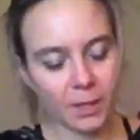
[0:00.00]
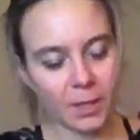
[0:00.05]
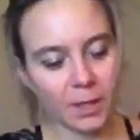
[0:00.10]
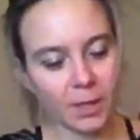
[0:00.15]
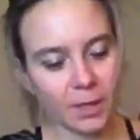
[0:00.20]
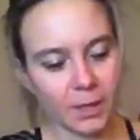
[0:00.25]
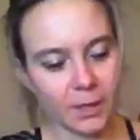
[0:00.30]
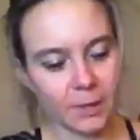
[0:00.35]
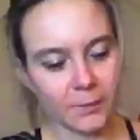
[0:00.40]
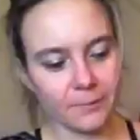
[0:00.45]

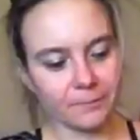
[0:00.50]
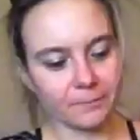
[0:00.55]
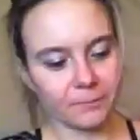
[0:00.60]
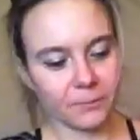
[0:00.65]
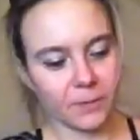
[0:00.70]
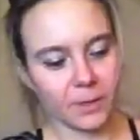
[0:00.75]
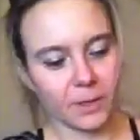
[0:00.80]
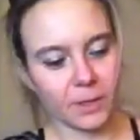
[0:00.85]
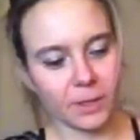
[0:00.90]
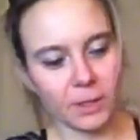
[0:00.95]

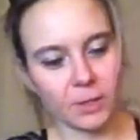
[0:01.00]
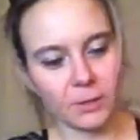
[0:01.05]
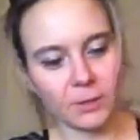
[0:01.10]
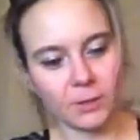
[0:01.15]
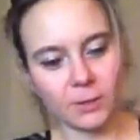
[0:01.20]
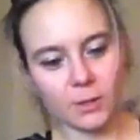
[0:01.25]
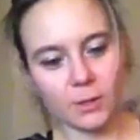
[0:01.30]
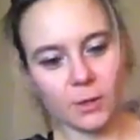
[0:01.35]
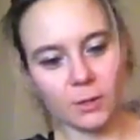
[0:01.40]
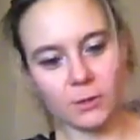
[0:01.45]
that I use
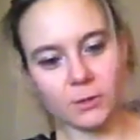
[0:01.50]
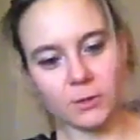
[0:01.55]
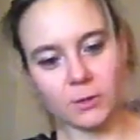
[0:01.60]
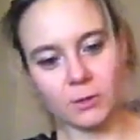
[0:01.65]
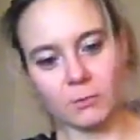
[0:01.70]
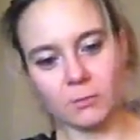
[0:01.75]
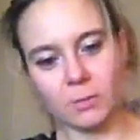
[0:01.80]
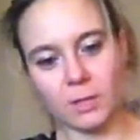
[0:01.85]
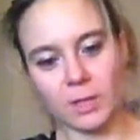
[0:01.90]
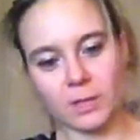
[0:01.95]
as a
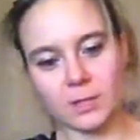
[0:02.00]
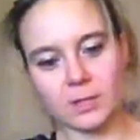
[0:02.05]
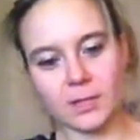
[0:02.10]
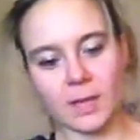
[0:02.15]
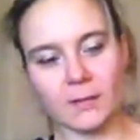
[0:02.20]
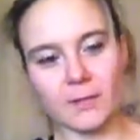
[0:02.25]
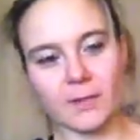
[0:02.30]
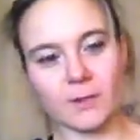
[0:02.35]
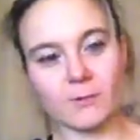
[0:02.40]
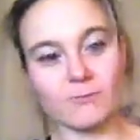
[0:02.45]
costume piece.
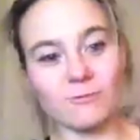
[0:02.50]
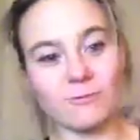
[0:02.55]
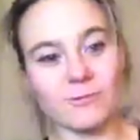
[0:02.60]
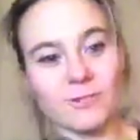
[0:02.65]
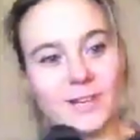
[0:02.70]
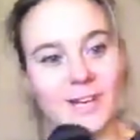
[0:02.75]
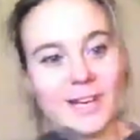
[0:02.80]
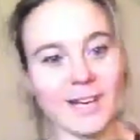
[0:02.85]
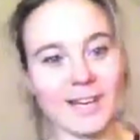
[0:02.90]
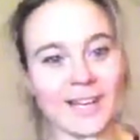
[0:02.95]
And they're
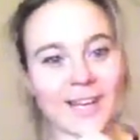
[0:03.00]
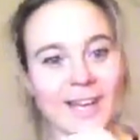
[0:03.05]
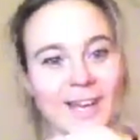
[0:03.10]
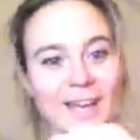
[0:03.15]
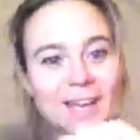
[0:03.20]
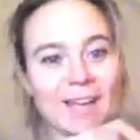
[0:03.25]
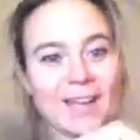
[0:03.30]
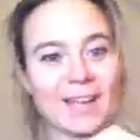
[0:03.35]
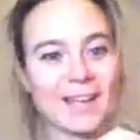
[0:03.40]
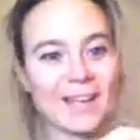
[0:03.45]

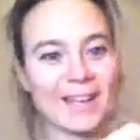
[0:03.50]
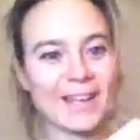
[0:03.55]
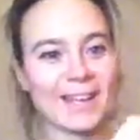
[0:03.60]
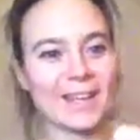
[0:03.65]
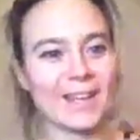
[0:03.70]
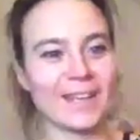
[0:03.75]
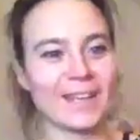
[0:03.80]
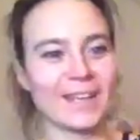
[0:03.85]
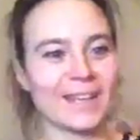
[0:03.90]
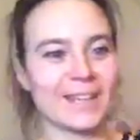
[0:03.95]
really
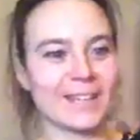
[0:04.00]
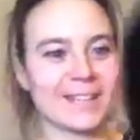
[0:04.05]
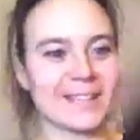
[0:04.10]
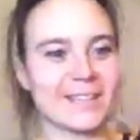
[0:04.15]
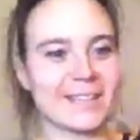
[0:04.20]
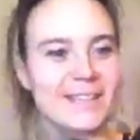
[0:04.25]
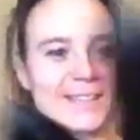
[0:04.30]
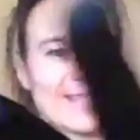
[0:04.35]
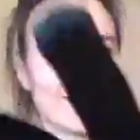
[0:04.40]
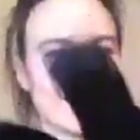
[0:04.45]

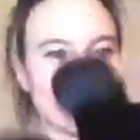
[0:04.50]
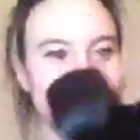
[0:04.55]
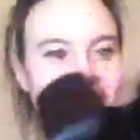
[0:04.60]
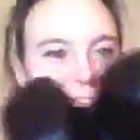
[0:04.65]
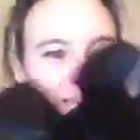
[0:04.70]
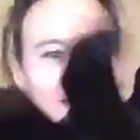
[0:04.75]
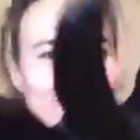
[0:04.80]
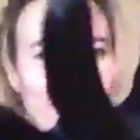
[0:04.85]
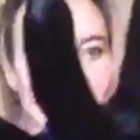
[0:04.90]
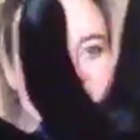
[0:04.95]

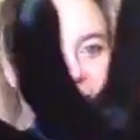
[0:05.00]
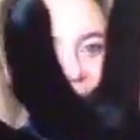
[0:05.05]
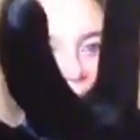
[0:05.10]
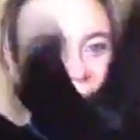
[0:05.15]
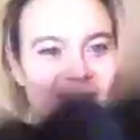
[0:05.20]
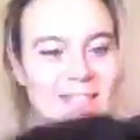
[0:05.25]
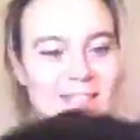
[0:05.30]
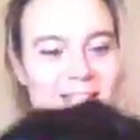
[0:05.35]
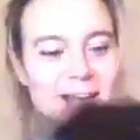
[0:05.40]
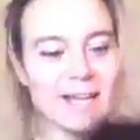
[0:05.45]
silky. Can
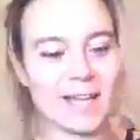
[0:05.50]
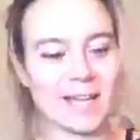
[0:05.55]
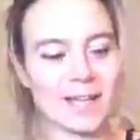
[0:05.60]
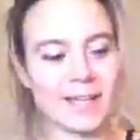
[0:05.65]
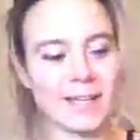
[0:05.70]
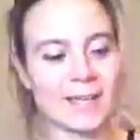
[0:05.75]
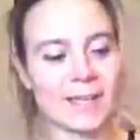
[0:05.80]
you see that?